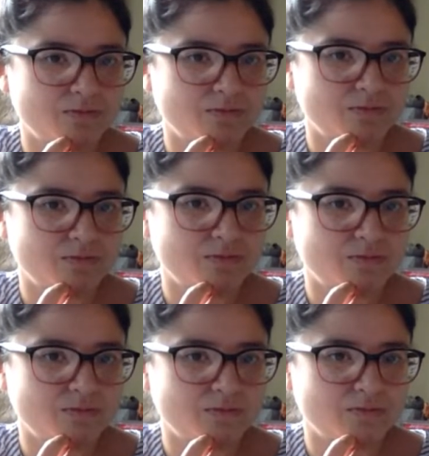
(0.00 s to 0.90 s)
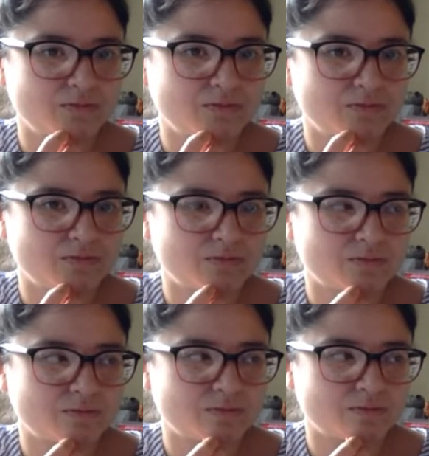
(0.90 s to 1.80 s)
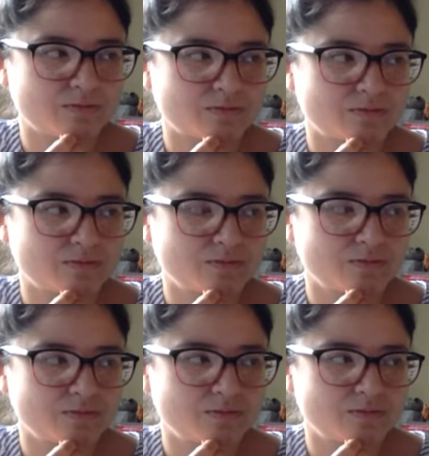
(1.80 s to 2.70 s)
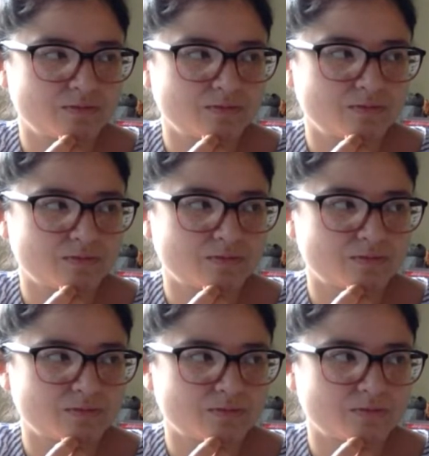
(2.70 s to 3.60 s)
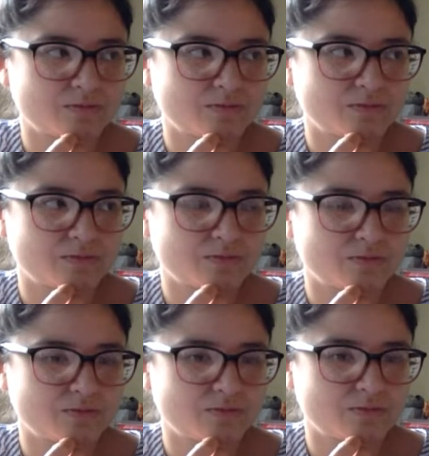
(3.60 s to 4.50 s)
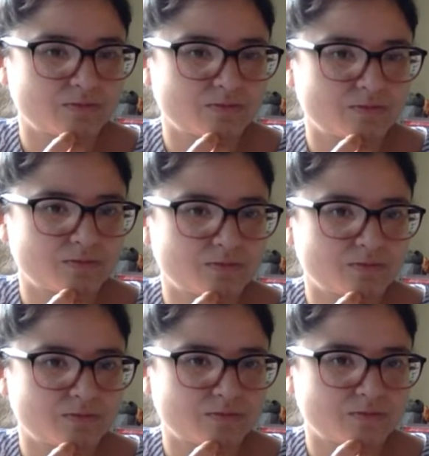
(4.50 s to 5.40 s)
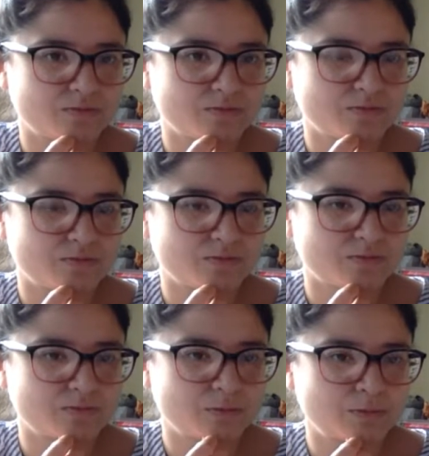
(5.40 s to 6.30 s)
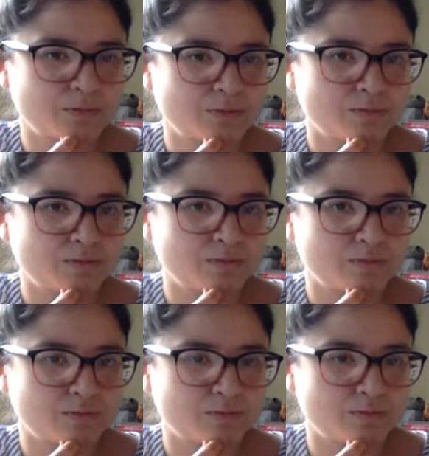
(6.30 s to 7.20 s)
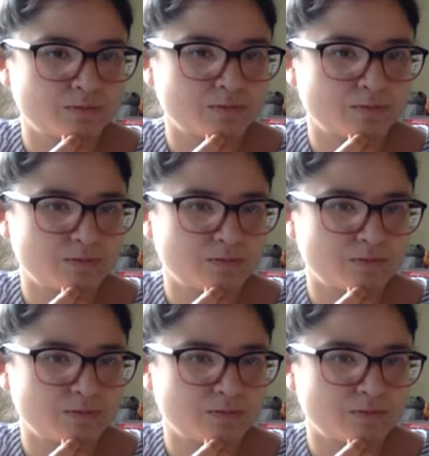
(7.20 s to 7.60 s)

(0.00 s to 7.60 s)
[no speech]